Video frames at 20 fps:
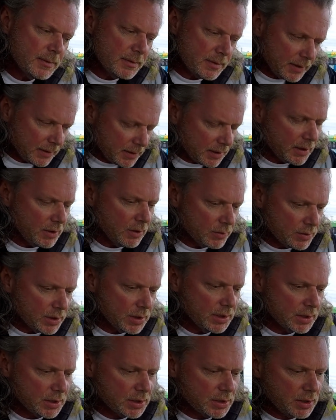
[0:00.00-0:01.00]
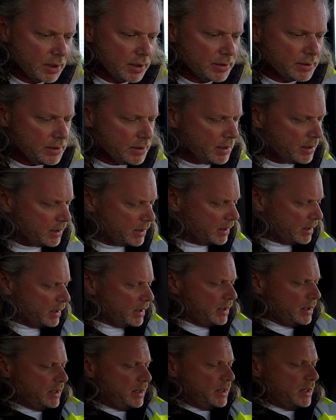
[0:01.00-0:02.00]
Let the coach get started.
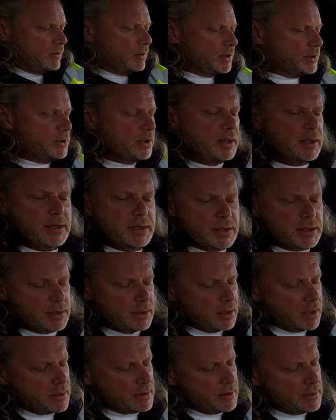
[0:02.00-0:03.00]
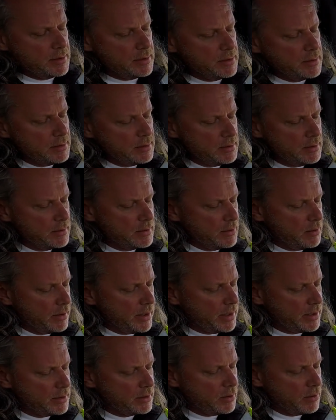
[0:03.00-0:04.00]
And once you get it started, you can go
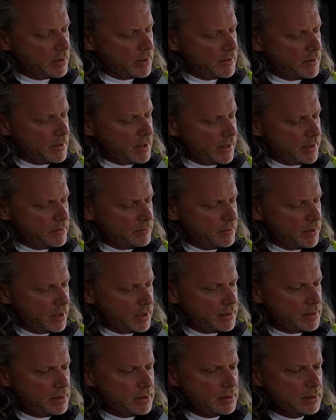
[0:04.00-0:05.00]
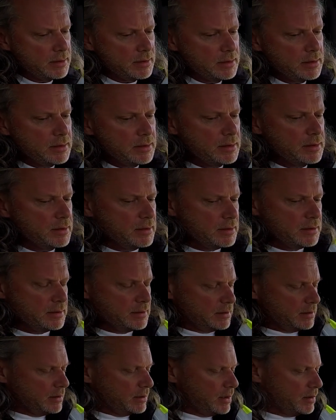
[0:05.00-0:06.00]
ahead and go to night run
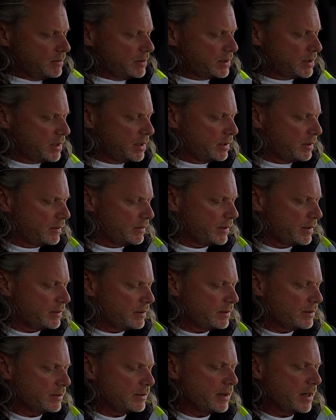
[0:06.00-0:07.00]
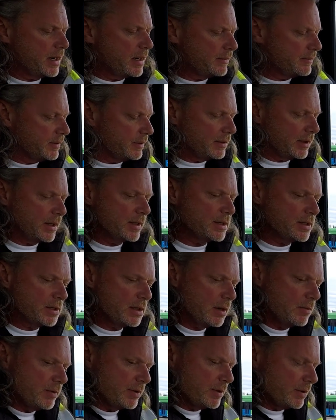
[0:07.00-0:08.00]
you can always tell that you have your lights
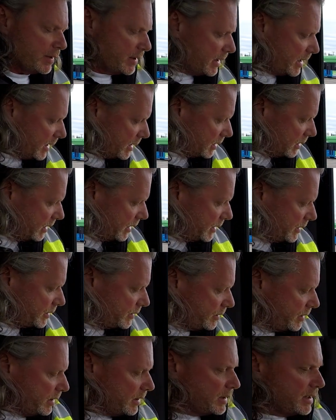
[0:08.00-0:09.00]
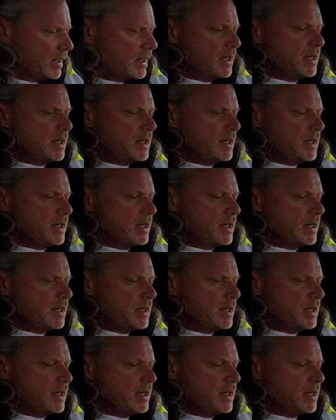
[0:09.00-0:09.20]
on when your dash lights are on.